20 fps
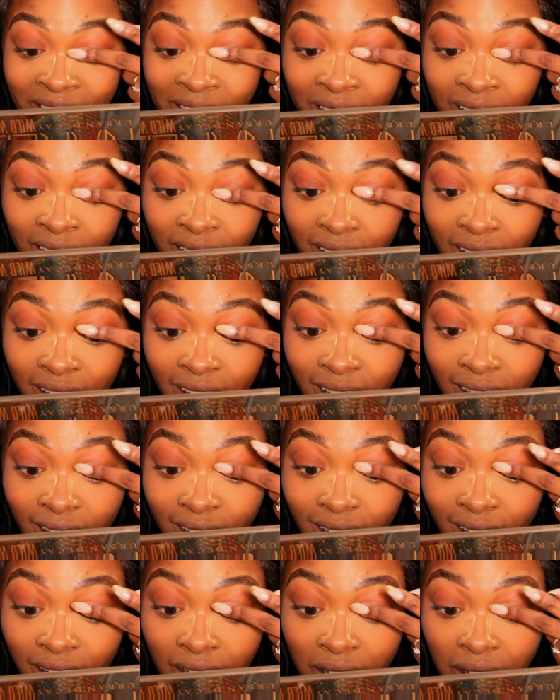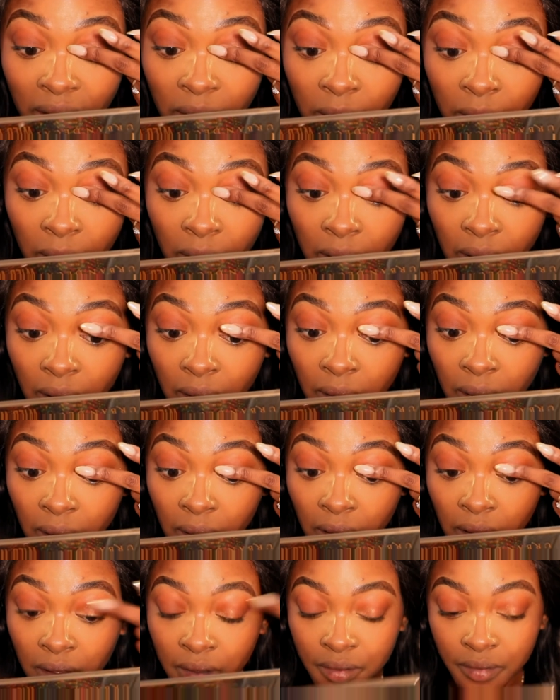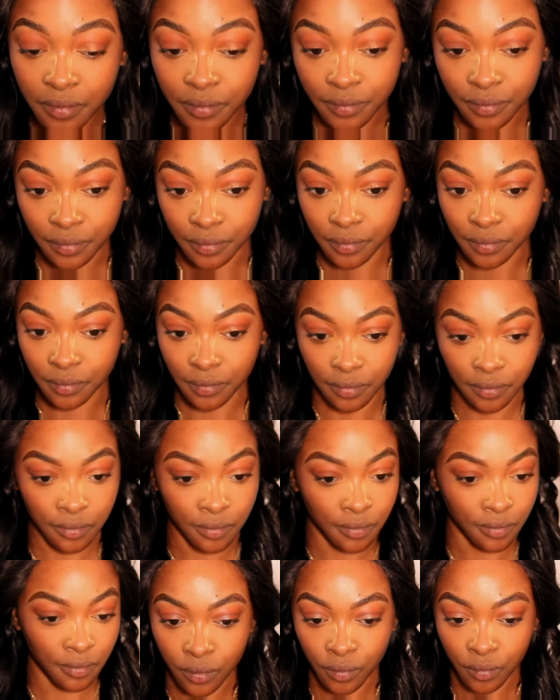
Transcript: (silence)